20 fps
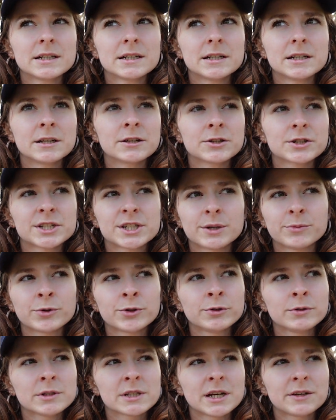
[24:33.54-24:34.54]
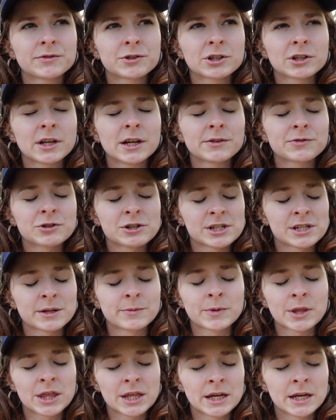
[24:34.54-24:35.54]
either someone who's left your life or
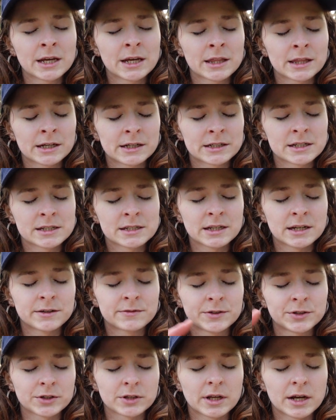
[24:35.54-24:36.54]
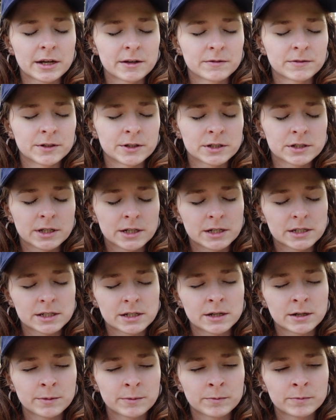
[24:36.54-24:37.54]
something that has left your life. There's like
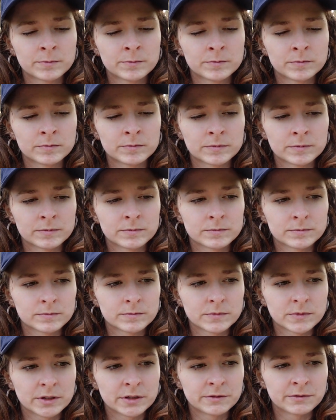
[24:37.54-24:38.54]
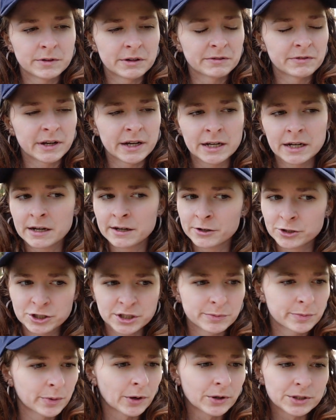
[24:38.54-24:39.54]
some event,
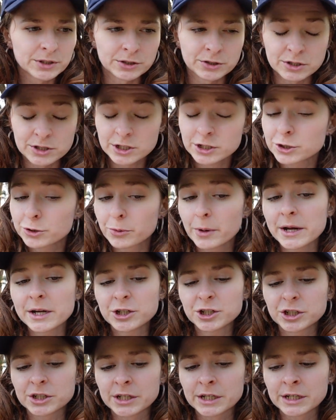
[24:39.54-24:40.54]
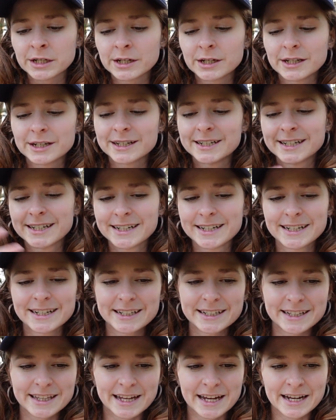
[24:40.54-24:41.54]
energy, person, or situation
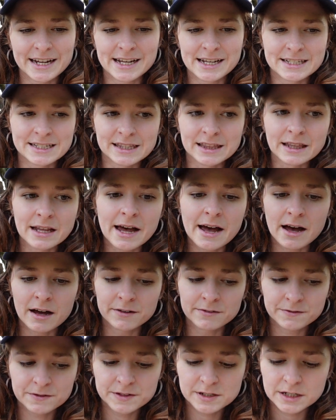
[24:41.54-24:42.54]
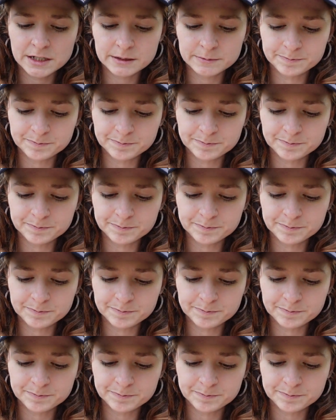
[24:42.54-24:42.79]
that has left.